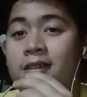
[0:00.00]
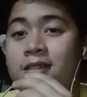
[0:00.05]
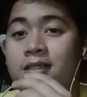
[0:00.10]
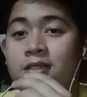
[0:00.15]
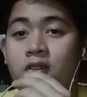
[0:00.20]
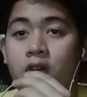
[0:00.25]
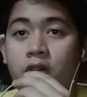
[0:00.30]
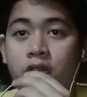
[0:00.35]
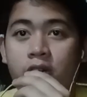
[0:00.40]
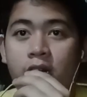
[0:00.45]

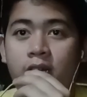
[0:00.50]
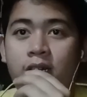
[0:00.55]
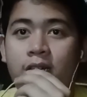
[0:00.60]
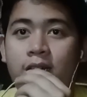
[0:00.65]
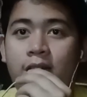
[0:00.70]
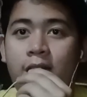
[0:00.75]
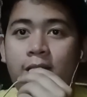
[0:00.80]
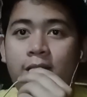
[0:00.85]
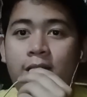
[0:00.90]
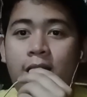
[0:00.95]

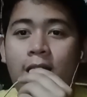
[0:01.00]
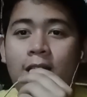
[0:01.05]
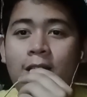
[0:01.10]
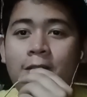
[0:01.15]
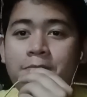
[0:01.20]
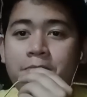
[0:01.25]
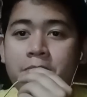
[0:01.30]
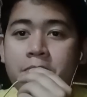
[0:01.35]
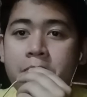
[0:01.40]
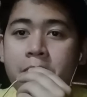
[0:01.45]
Uh,
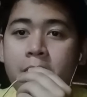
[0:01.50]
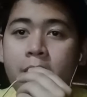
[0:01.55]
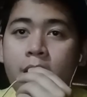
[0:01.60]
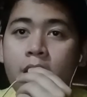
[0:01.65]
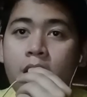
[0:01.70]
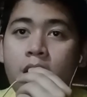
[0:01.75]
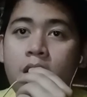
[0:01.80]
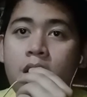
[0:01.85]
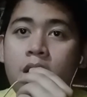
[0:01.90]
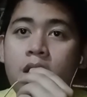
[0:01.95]

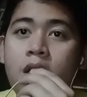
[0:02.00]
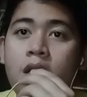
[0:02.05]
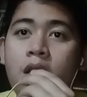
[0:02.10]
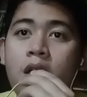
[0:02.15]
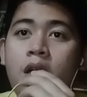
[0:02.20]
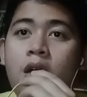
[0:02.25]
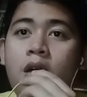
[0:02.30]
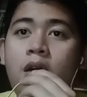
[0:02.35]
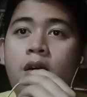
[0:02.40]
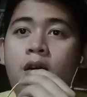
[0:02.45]

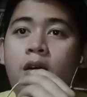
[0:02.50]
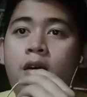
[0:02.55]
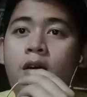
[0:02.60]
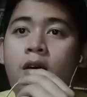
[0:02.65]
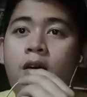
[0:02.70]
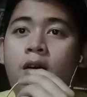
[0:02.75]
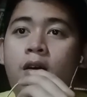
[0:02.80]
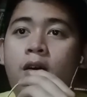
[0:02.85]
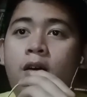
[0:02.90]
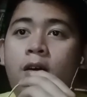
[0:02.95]

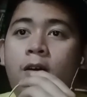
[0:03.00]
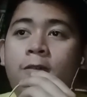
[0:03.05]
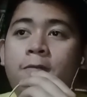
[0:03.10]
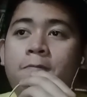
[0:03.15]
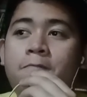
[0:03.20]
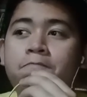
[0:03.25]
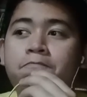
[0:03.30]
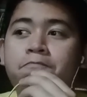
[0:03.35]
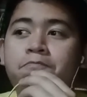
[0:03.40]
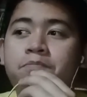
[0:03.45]
Last
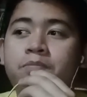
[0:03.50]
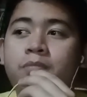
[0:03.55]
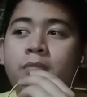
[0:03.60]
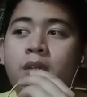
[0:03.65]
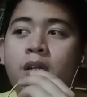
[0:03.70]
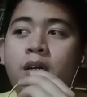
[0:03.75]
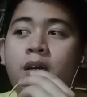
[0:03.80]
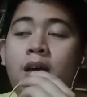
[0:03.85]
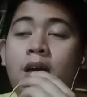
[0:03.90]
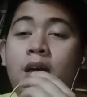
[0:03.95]
thing to
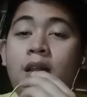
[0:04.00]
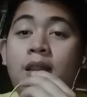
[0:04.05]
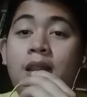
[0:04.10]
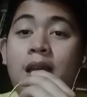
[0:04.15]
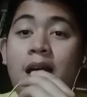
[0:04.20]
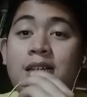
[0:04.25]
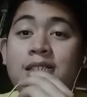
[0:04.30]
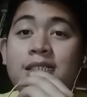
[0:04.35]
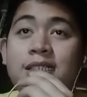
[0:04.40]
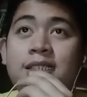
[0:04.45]

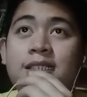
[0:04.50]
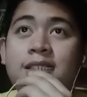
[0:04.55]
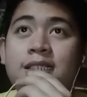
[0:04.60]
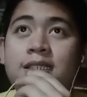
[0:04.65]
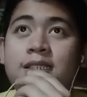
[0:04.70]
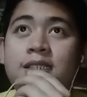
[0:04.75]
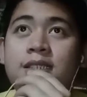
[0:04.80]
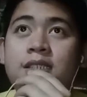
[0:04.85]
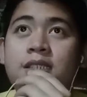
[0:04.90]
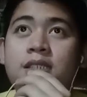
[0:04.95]
consider after
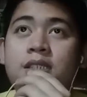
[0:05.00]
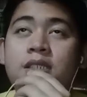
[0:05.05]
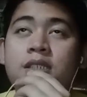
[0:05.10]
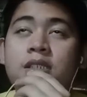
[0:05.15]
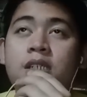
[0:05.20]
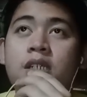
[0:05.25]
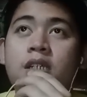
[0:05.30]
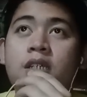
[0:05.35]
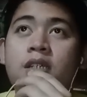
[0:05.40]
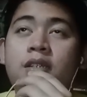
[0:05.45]
the
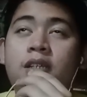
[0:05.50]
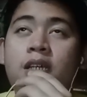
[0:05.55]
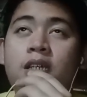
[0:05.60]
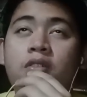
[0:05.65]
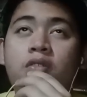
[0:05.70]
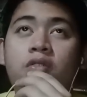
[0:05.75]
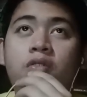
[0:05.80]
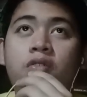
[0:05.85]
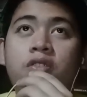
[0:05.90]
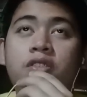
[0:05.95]
procedure is to
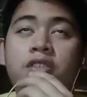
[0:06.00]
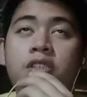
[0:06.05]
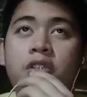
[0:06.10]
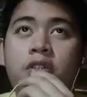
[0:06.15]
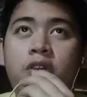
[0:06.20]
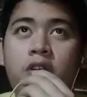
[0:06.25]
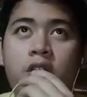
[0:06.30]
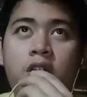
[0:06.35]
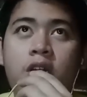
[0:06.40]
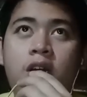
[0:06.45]
assess
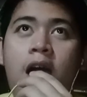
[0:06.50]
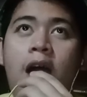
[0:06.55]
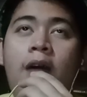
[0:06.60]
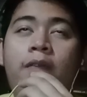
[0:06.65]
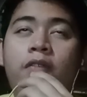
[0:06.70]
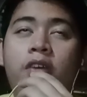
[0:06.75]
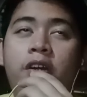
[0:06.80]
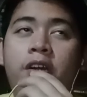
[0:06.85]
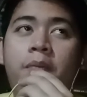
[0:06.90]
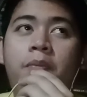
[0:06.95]

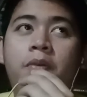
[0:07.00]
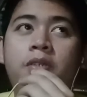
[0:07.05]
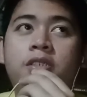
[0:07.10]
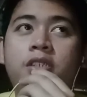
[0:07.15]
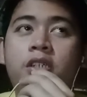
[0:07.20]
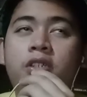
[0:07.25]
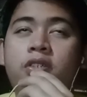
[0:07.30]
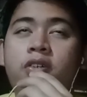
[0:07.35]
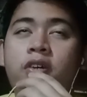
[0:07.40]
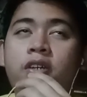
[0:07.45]

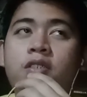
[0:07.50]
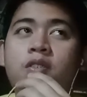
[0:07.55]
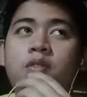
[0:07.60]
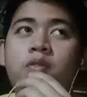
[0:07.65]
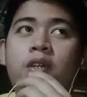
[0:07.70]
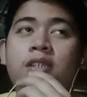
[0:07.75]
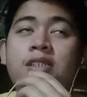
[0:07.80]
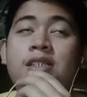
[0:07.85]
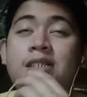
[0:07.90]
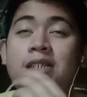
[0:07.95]

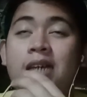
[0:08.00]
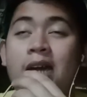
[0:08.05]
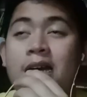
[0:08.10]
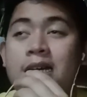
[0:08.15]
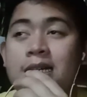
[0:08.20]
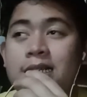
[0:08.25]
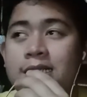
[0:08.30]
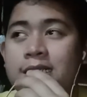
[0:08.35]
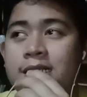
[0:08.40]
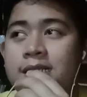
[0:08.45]
uh,
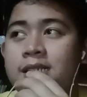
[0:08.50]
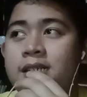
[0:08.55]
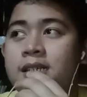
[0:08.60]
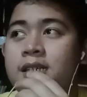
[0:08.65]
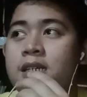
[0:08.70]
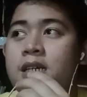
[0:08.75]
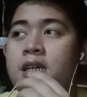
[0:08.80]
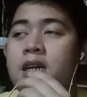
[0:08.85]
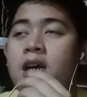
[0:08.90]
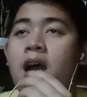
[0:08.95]

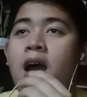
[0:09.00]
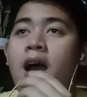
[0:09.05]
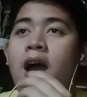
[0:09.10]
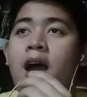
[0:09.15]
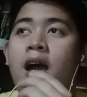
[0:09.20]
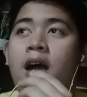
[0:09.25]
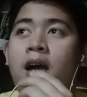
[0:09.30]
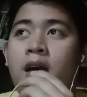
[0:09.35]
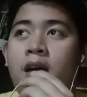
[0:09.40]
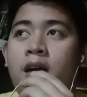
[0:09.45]
and check
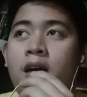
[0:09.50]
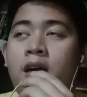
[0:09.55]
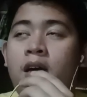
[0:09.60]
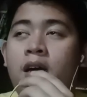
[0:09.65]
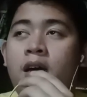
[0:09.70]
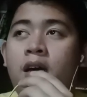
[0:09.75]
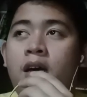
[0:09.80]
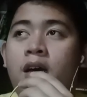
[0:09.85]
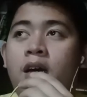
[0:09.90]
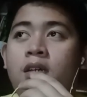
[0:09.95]

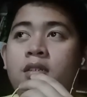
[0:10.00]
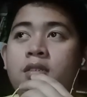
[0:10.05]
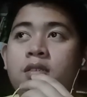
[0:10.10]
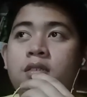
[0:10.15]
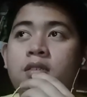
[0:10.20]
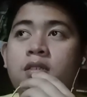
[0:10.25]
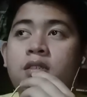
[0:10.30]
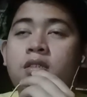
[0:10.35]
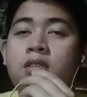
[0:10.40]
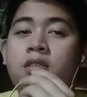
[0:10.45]
for
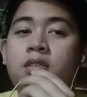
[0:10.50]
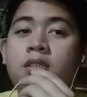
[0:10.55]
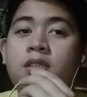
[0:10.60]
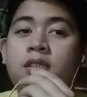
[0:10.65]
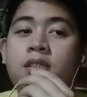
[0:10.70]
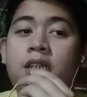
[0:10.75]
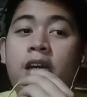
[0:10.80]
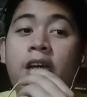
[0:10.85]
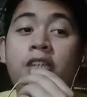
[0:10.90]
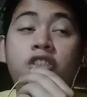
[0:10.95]
bone marrow
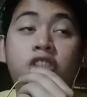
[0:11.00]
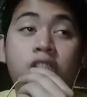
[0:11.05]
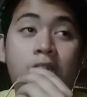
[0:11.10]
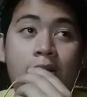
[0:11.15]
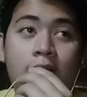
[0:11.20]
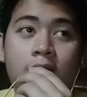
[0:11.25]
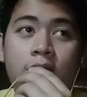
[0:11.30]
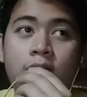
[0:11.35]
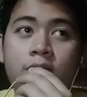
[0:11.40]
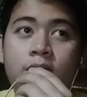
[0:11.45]

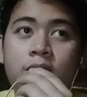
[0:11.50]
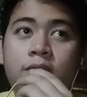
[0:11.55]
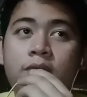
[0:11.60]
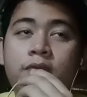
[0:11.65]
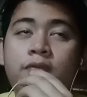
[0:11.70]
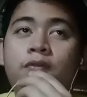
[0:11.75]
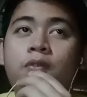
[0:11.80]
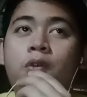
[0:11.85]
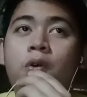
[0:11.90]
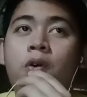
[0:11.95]
depression
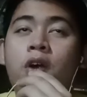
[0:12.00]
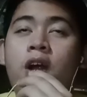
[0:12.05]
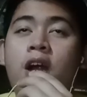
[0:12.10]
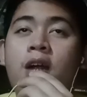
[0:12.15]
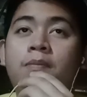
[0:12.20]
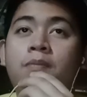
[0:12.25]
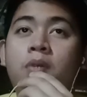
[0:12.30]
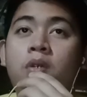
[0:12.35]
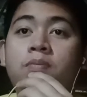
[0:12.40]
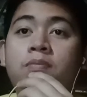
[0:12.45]

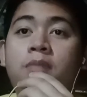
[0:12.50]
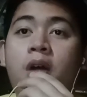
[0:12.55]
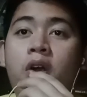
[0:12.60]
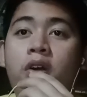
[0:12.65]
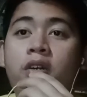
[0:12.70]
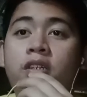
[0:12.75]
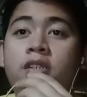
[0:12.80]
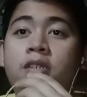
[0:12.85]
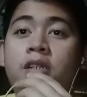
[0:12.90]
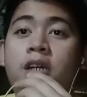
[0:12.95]
if there
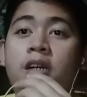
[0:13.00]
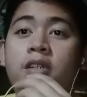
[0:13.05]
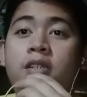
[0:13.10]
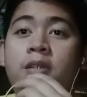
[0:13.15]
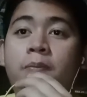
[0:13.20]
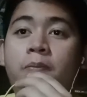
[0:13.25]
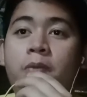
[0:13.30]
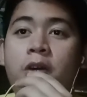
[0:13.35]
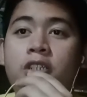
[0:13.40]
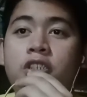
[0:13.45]
is a
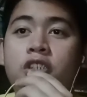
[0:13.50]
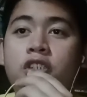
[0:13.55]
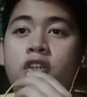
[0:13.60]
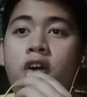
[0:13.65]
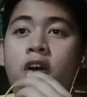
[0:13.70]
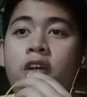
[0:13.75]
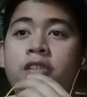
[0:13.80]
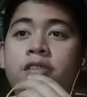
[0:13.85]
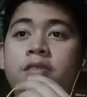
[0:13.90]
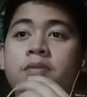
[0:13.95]
decrease in white
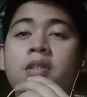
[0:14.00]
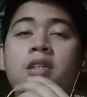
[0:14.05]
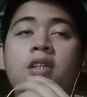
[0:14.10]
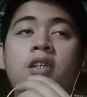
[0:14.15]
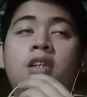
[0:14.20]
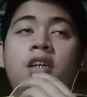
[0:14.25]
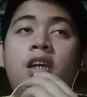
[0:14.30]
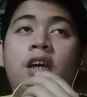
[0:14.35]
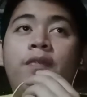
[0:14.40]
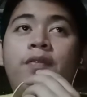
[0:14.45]
blood
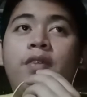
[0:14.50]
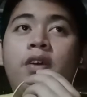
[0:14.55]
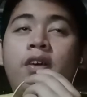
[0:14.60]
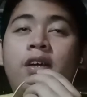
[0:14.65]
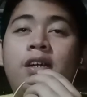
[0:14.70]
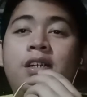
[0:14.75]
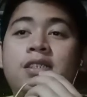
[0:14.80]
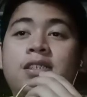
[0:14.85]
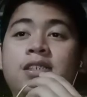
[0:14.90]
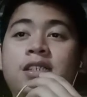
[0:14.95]
cells and
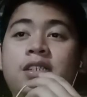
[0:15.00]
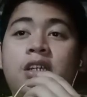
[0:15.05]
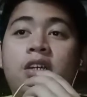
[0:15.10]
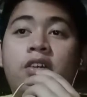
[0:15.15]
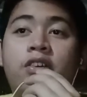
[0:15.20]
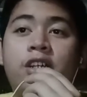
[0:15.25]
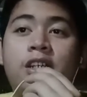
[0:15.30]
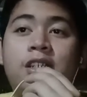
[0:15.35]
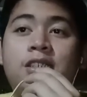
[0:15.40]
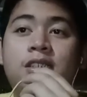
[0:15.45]
red blood
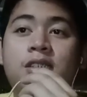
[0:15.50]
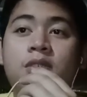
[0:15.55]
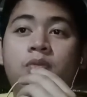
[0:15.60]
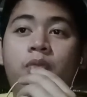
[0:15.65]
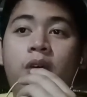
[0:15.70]
cells,